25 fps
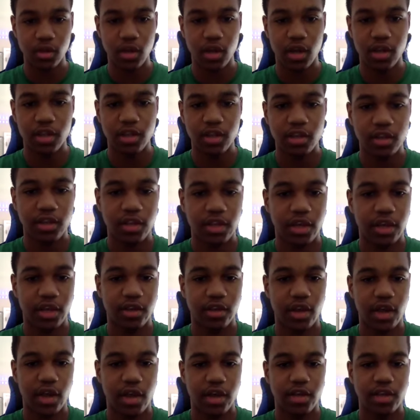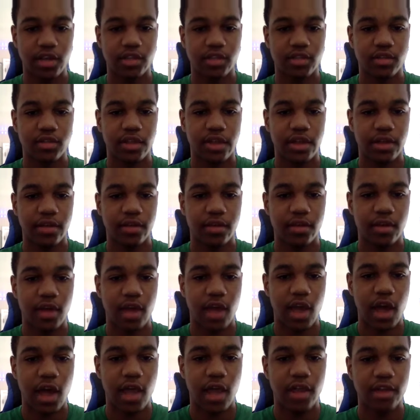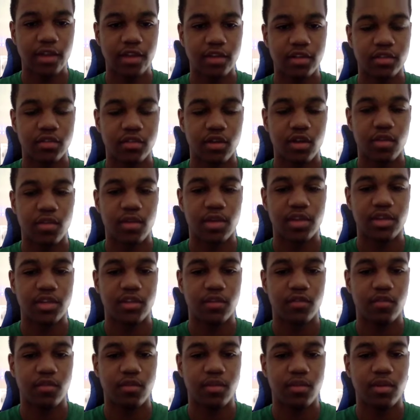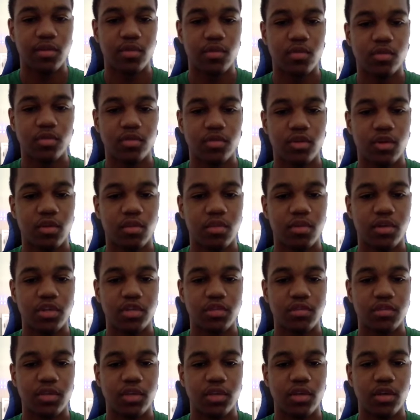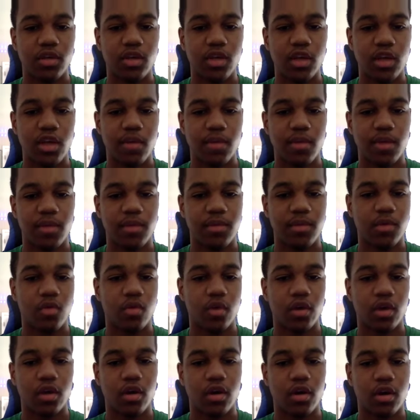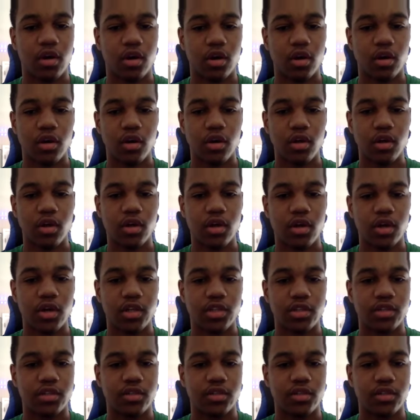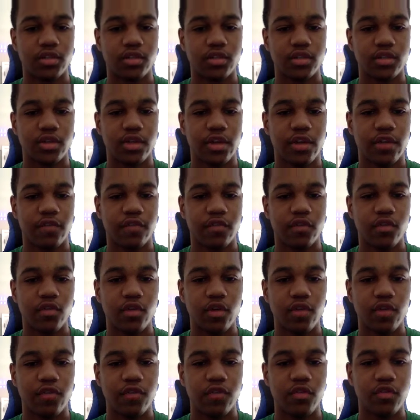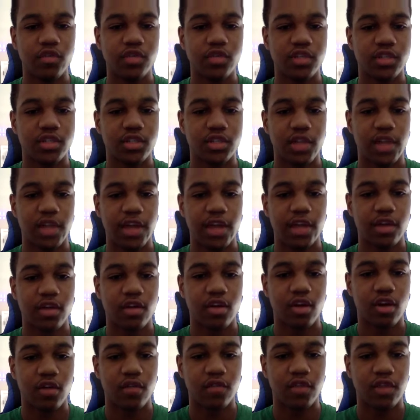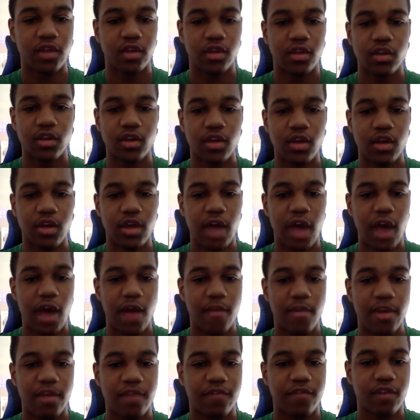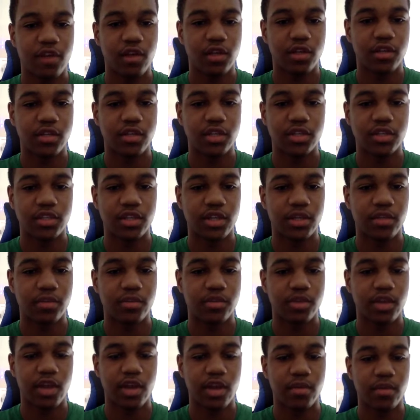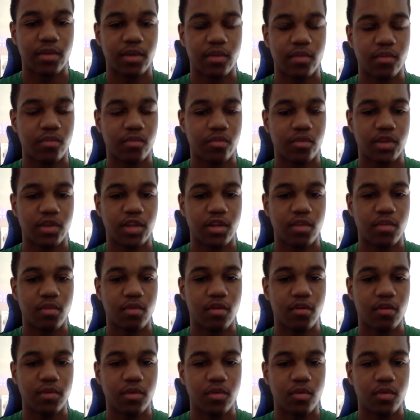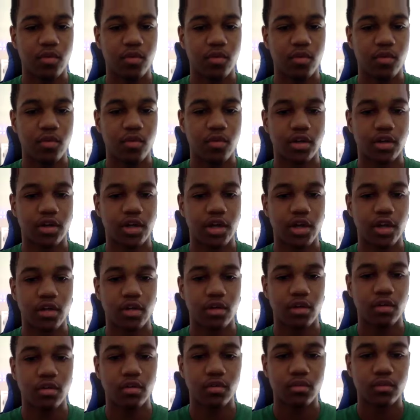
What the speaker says: I think that I like to surround myself with people who's gonna push me and make me work hard. Because if you just slacking off, then I might fall into the same trap, and we need to both be working hard together.